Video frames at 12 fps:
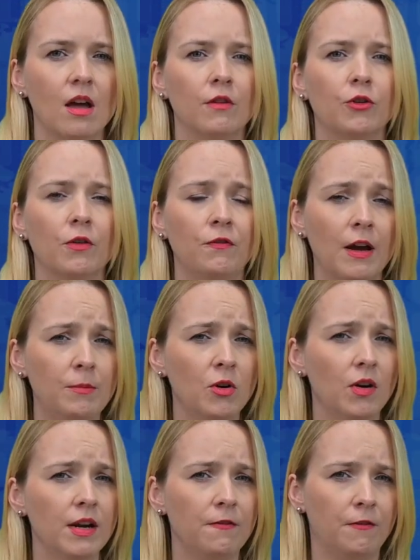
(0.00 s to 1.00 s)
From
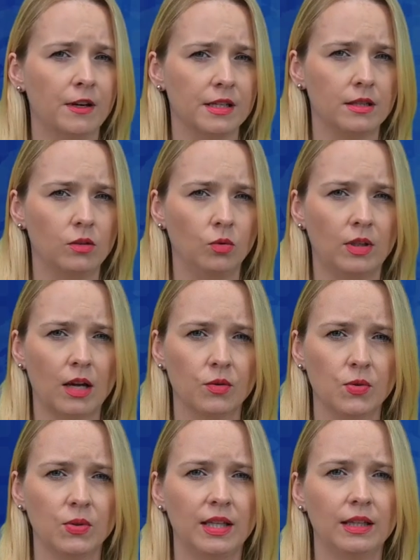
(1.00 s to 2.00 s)
February 1st,
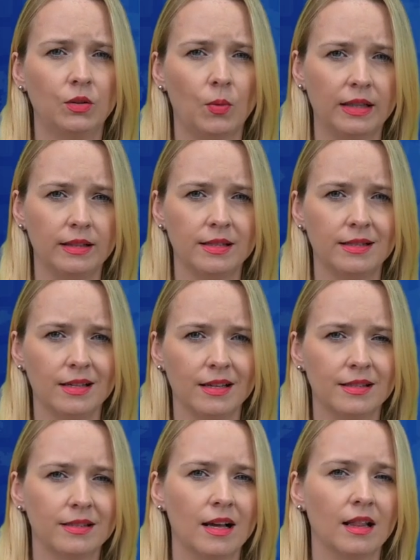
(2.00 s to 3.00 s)

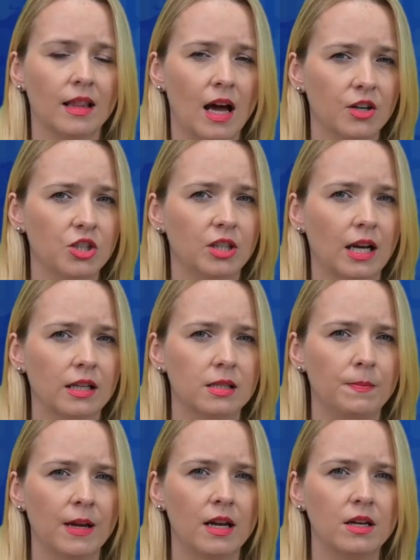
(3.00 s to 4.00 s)
2026, large
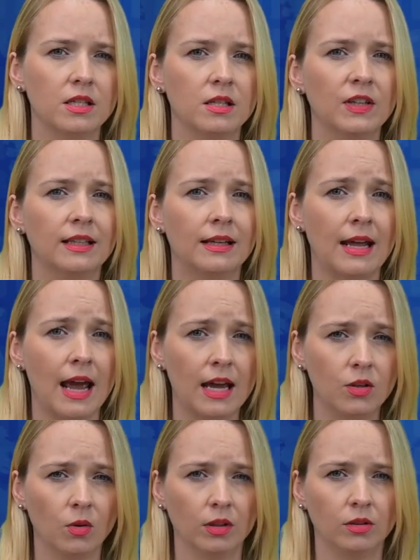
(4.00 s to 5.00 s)
taxpayers with an
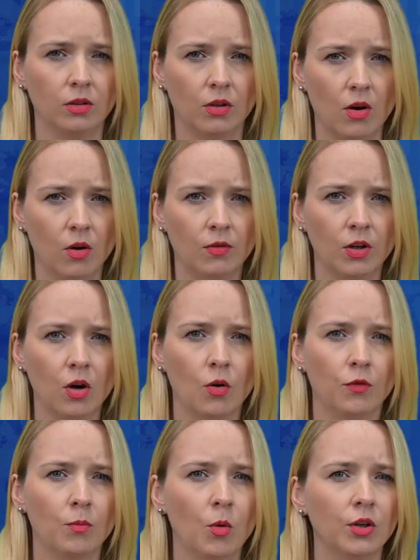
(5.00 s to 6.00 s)
annual turnover
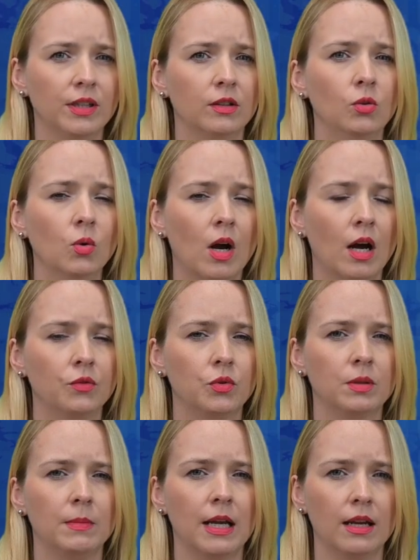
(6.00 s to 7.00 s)
of more than
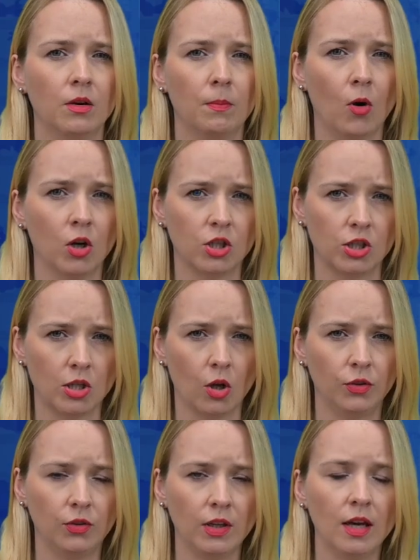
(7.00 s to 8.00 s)
200 million Polish
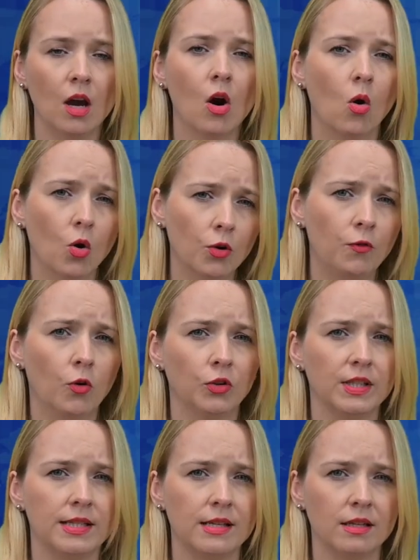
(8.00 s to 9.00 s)
zloty or
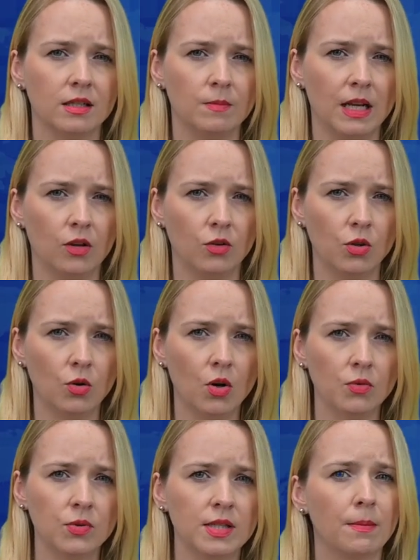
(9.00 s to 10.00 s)
46 million
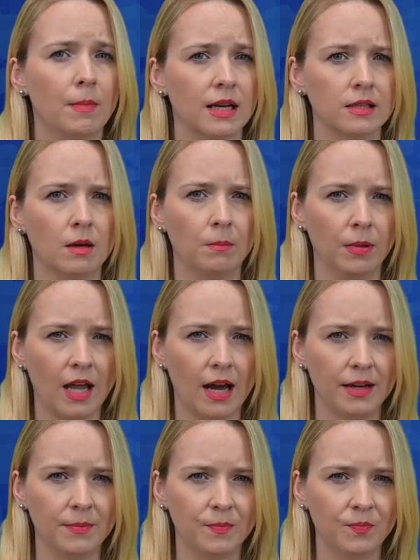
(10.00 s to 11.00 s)
euros must comply.